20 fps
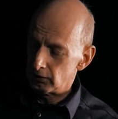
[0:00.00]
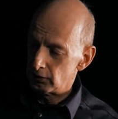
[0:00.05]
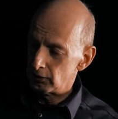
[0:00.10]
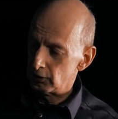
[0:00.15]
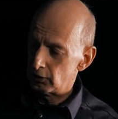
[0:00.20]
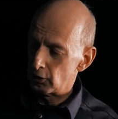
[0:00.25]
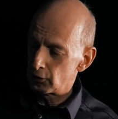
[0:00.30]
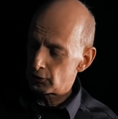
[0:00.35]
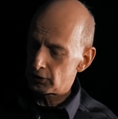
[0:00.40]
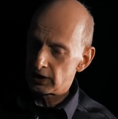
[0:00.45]

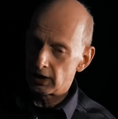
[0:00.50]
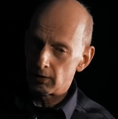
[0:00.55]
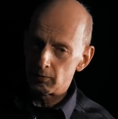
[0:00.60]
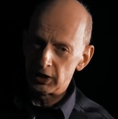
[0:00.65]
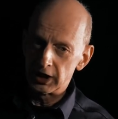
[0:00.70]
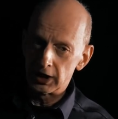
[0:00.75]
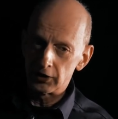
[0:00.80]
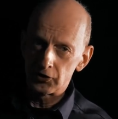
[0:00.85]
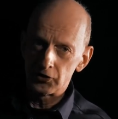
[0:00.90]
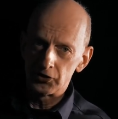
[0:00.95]
Those
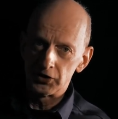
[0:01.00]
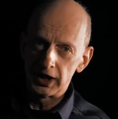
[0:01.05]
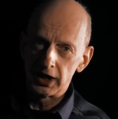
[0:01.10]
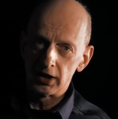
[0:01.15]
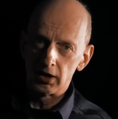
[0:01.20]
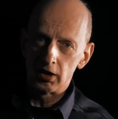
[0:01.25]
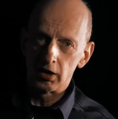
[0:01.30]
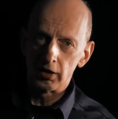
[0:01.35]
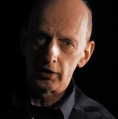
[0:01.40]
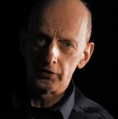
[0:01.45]
cabinets, they
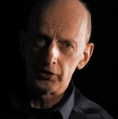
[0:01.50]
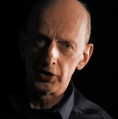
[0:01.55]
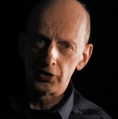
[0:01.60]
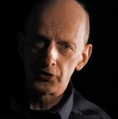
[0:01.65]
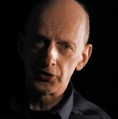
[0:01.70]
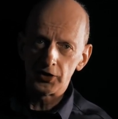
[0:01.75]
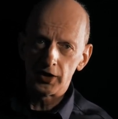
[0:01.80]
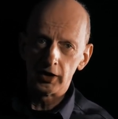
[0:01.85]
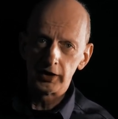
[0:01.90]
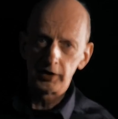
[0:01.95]
are
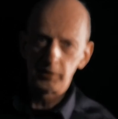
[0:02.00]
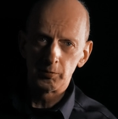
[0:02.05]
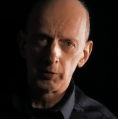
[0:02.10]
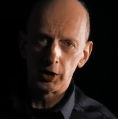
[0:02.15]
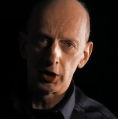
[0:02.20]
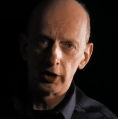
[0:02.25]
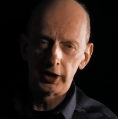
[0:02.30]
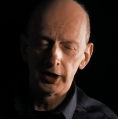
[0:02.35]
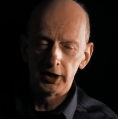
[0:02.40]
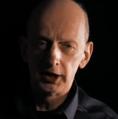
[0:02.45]
designed
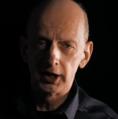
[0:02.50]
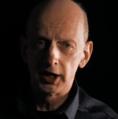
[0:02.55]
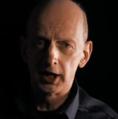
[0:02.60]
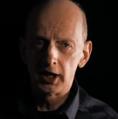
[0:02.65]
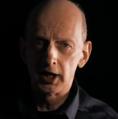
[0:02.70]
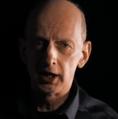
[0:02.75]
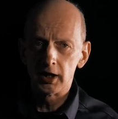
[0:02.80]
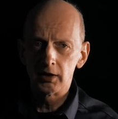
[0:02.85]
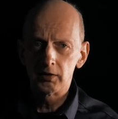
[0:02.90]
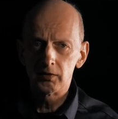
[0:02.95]

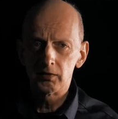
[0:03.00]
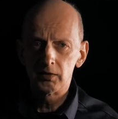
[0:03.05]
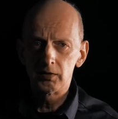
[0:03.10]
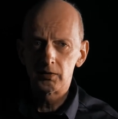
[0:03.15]
by